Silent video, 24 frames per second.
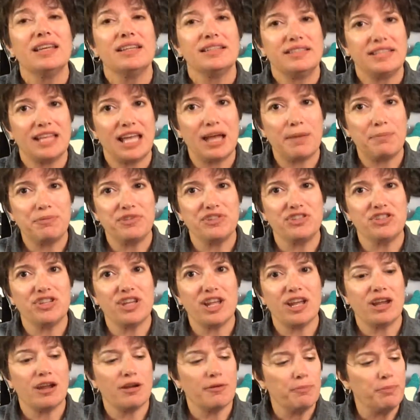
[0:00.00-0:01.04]
Tap the
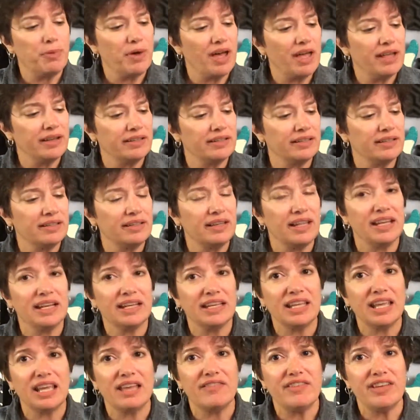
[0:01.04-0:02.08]
share button
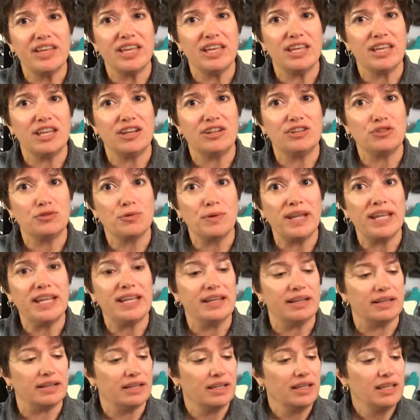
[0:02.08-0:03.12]
and give it a
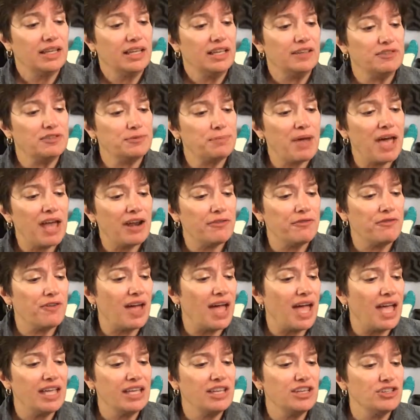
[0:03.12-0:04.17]
tweet. If
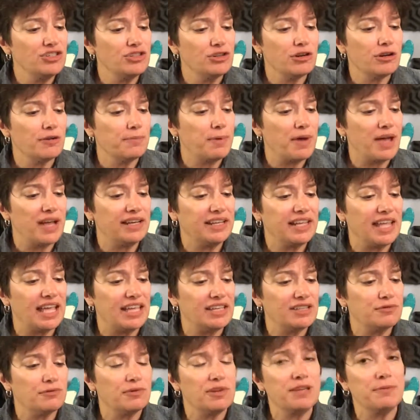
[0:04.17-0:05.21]
Spotify is your
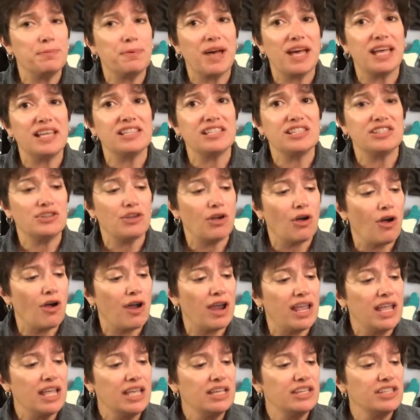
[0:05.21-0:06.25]
podcast
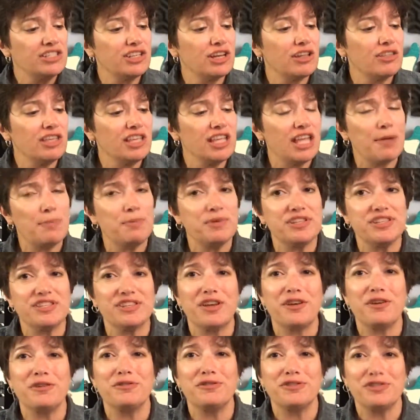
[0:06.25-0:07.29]
repository, share the
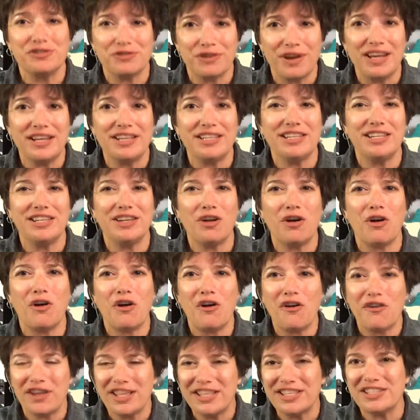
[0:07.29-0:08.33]
episode straight to
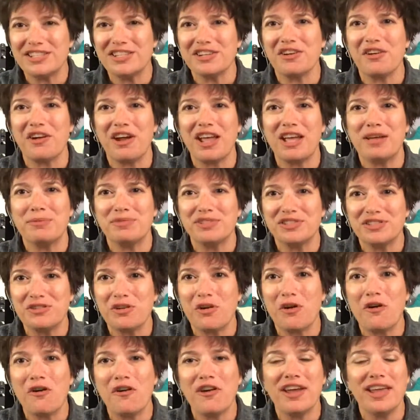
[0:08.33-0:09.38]
your Instagram
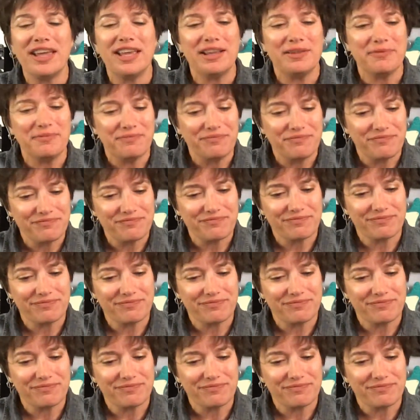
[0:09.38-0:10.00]
story.